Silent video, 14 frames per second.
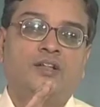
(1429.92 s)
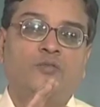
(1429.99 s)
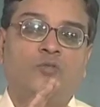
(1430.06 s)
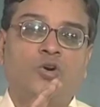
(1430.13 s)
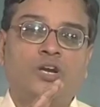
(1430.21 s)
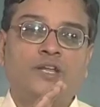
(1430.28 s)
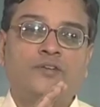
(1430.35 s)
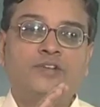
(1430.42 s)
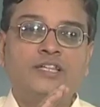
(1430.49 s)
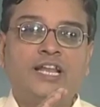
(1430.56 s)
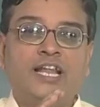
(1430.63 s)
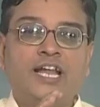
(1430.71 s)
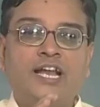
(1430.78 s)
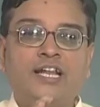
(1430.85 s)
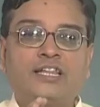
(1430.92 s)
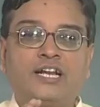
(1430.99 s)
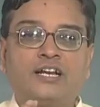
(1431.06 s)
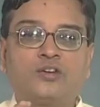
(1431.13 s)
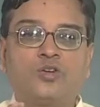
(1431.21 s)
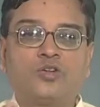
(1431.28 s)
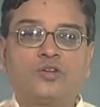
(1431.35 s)
whatever the light
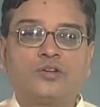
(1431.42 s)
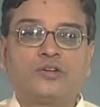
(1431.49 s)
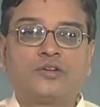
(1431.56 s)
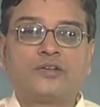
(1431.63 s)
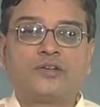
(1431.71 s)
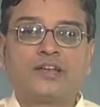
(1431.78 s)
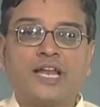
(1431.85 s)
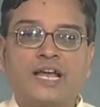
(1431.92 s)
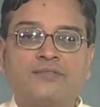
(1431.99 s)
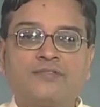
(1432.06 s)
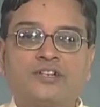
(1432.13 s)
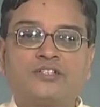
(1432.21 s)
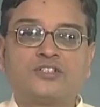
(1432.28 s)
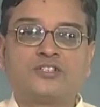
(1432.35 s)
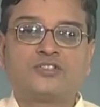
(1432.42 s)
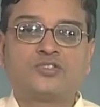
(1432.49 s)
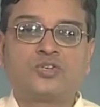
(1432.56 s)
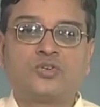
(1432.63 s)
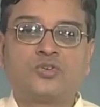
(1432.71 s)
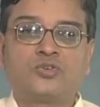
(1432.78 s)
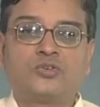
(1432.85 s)
that traverses
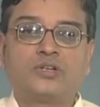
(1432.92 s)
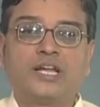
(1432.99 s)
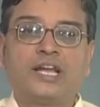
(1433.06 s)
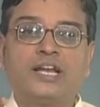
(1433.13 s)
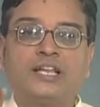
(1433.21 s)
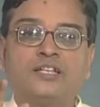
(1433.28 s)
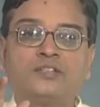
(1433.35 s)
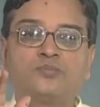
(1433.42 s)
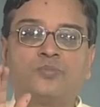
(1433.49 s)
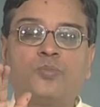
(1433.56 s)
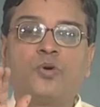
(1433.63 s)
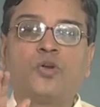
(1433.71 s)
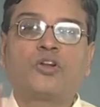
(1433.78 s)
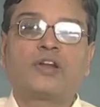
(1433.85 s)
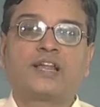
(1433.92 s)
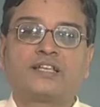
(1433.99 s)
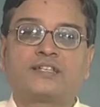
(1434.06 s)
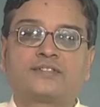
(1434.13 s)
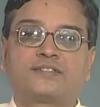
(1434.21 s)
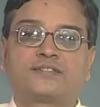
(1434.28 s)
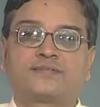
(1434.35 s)
through, it is
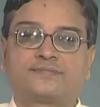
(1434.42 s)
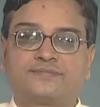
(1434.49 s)
polarized.